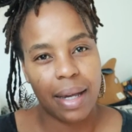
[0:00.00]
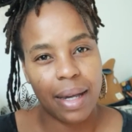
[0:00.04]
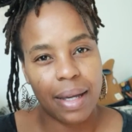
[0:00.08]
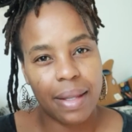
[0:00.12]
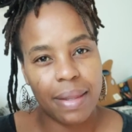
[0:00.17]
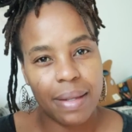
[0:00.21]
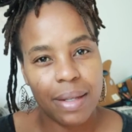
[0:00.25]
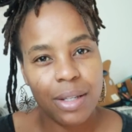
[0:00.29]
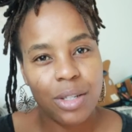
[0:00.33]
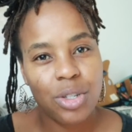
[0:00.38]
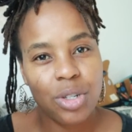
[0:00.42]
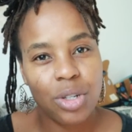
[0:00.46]

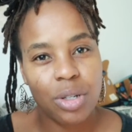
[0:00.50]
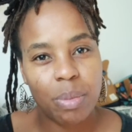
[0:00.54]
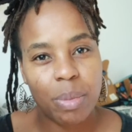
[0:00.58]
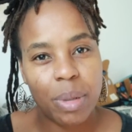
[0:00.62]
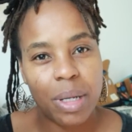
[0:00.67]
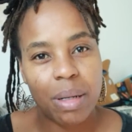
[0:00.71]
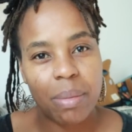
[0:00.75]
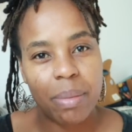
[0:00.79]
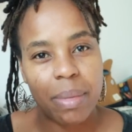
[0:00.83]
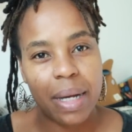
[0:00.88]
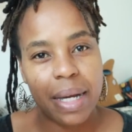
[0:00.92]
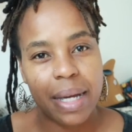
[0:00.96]
And this should
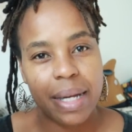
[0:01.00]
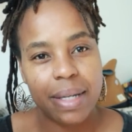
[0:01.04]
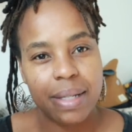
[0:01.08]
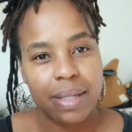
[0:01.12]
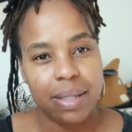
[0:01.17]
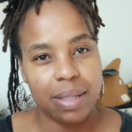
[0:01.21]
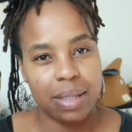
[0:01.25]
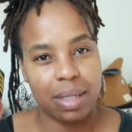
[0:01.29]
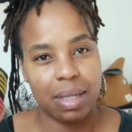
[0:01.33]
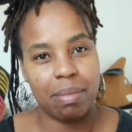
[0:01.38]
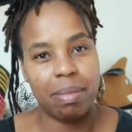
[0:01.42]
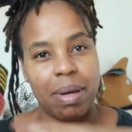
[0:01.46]

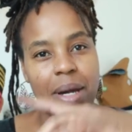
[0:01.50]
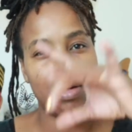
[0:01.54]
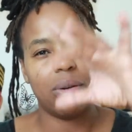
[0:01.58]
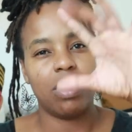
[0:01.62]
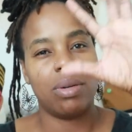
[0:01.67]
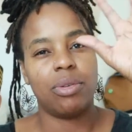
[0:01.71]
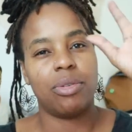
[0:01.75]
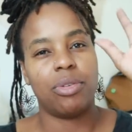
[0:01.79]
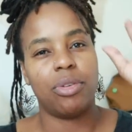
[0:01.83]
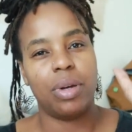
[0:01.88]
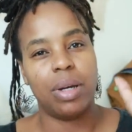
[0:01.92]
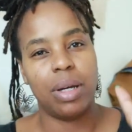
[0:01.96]
minimize the amount
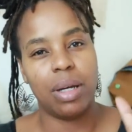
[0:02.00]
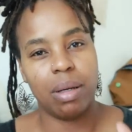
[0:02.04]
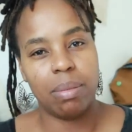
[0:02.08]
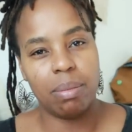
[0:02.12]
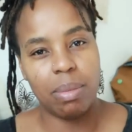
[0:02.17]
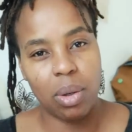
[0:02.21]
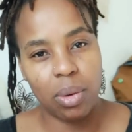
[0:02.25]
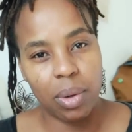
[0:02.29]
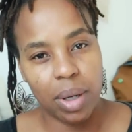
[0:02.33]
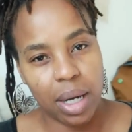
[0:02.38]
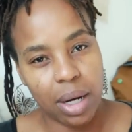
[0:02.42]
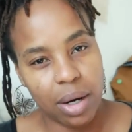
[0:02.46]
of
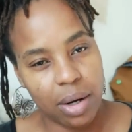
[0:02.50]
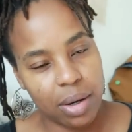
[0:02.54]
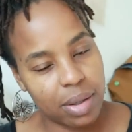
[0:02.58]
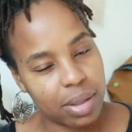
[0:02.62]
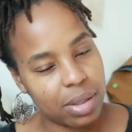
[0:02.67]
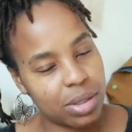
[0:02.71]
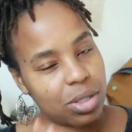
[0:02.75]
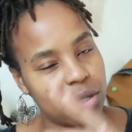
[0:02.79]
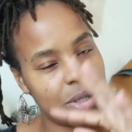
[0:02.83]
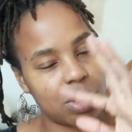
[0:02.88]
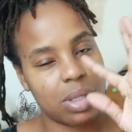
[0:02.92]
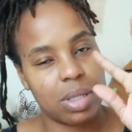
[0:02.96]
mohair
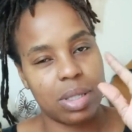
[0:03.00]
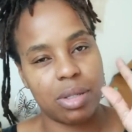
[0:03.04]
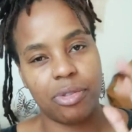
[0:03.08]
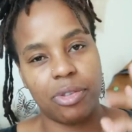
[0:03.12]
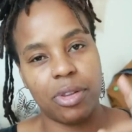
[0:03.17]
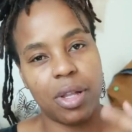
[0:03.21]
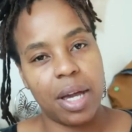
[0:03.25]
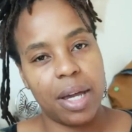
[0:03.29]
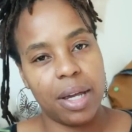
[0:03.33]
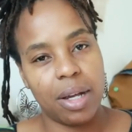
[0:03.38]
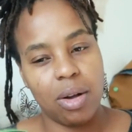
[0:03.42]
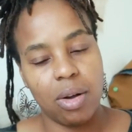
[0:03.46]
that's just
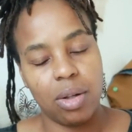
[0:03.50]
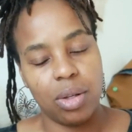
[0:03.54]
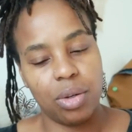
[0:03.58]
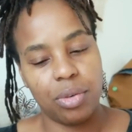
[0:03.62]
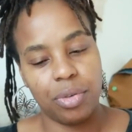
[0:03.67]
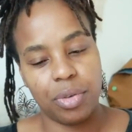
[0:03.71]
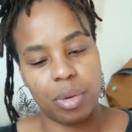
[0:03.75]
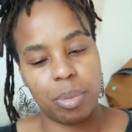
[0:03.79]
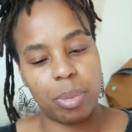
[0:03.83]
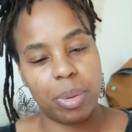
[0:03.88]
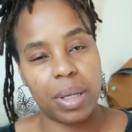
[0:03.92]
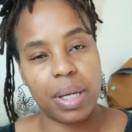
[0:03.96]
flying all
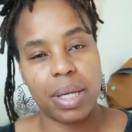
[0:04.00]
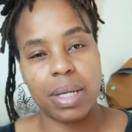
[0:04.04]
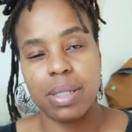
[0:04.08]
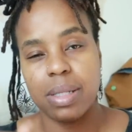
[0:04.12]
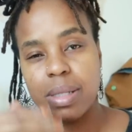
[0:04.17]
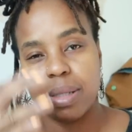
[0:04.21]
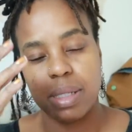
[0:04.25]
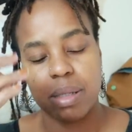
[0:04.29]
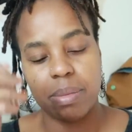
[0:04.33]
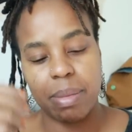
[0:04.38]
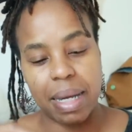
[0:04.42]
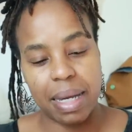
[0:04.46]
over the
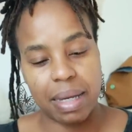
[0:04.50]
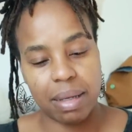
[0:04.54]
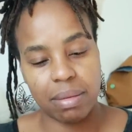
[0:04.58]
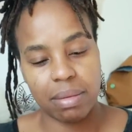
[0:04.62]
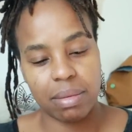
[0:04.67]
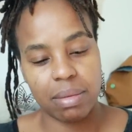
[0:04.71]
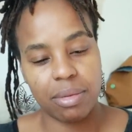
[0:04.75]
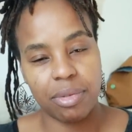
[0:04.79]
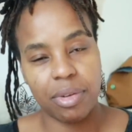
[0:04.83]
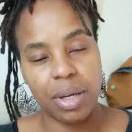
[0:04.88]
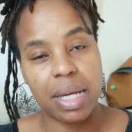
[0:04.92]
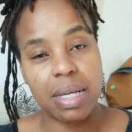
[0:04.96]
place into my
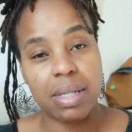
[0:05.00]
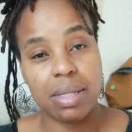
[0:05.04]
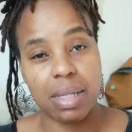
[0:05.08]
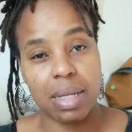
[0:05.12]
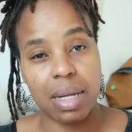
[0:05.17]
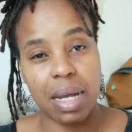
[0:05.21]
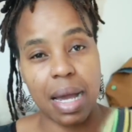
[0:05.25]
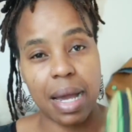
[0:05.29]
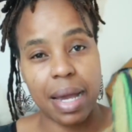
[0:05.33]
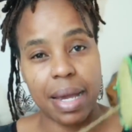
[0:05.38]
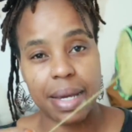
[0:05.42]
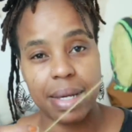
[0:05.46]
face
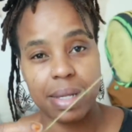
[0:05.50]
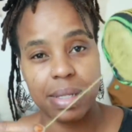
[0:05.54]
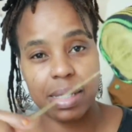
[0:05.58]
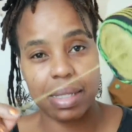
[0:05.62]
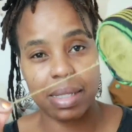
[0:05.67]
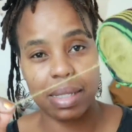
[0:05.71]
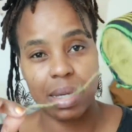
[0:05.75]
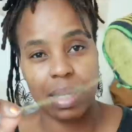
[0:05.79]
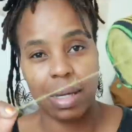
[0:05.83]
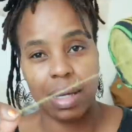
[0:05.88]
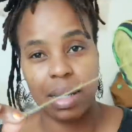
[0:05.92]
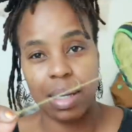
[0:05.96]
and
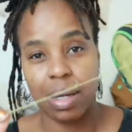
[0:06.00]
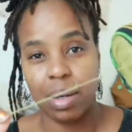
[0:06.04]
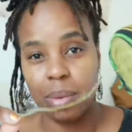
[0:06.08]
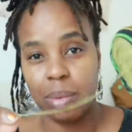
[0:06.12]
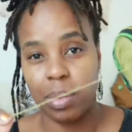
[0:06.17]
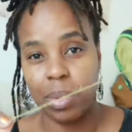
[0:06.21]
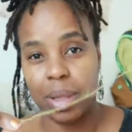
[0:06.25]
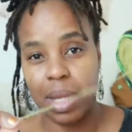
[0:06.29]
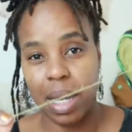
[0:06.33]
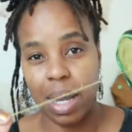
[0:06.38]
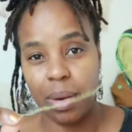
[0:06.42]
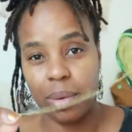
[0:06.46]
eyes
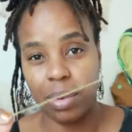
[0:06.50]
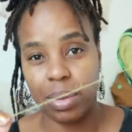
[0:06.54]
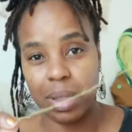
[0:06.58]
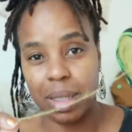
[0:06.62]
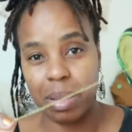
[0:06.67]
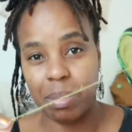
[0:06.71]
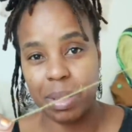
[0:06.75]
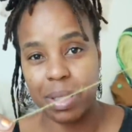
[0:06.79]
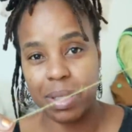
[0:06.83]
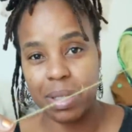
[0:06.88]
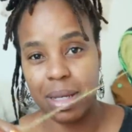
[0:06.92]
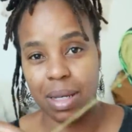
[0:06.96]
without
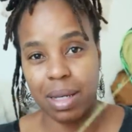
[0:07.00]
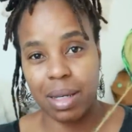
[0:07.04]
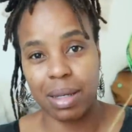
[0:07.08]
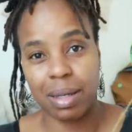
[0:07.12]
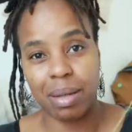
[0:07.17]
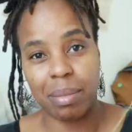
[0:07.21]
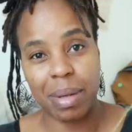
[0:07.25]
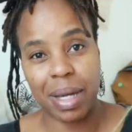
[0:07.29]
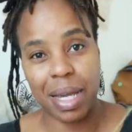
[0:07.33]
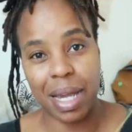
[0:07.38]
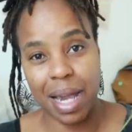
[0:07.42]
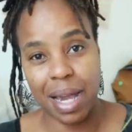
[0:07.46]

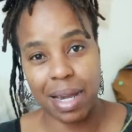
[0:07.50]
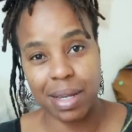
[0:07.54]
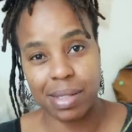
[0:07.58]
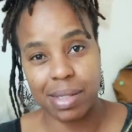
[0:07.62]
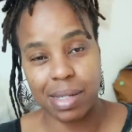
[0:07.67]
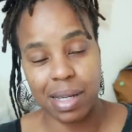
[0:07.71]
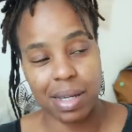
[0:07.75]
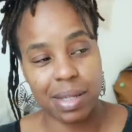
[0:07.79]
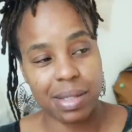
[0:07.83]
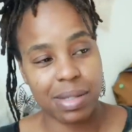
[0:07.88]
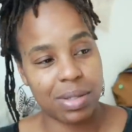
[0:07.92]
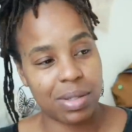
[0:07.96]
limiting my
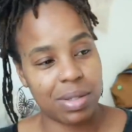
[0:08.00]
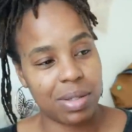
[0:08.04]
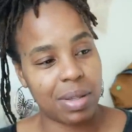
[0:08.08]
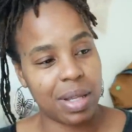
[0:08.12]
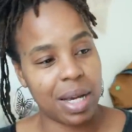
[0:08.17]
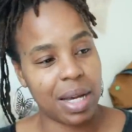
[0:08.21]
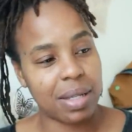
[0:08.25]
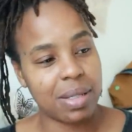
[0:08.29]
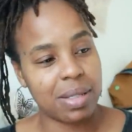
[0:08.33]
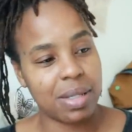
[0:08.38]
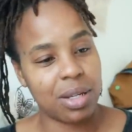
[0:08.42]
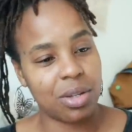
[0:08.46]
access to
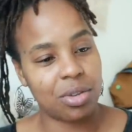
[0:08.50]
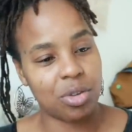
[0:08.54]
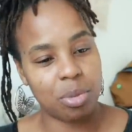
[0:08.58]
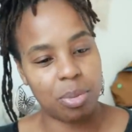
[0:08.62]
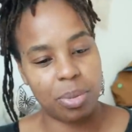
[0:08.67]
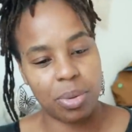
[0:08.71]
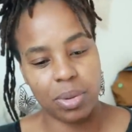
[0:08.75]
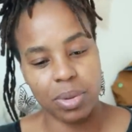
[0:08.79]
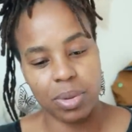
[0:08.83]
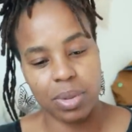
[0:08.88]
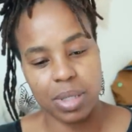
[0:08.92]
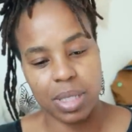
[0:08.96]
that center
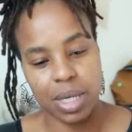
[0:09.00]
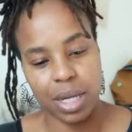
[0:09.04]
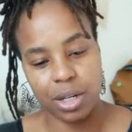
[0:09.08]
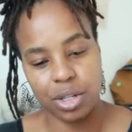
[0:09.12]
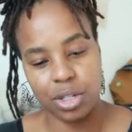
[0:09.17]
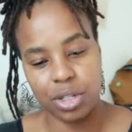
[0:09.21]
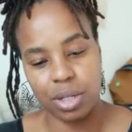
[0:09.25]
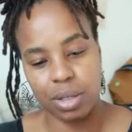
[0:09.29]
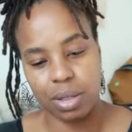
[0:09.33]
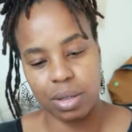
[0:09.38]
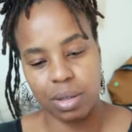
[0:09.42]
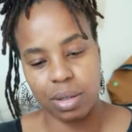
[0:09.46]
pole
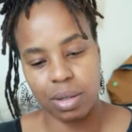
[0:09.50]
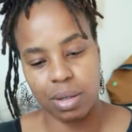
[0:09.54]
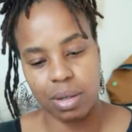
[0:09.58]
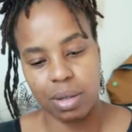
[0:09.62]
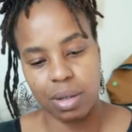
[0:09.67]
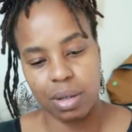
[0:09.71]
section.